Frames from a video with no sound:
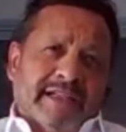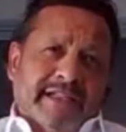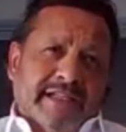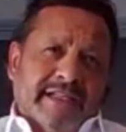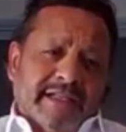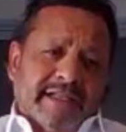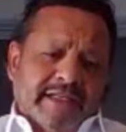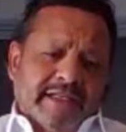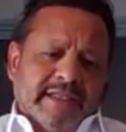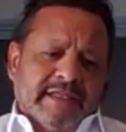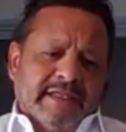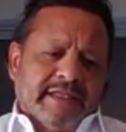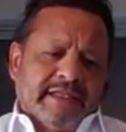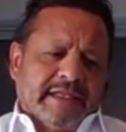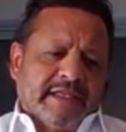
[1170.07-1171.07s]

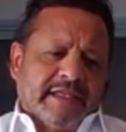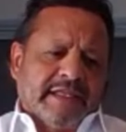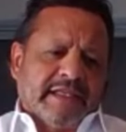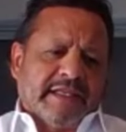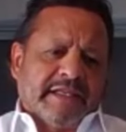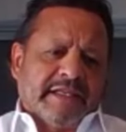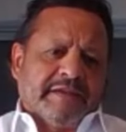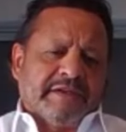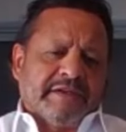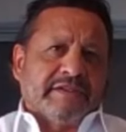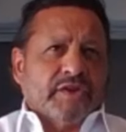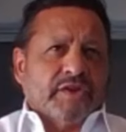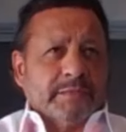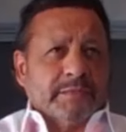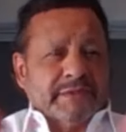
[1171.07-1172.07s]
in
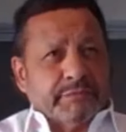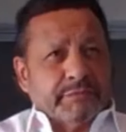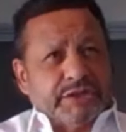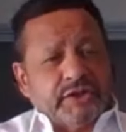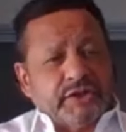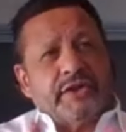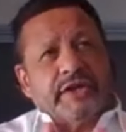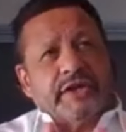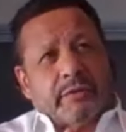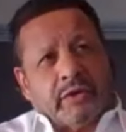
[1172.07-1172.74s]
terms of maturity.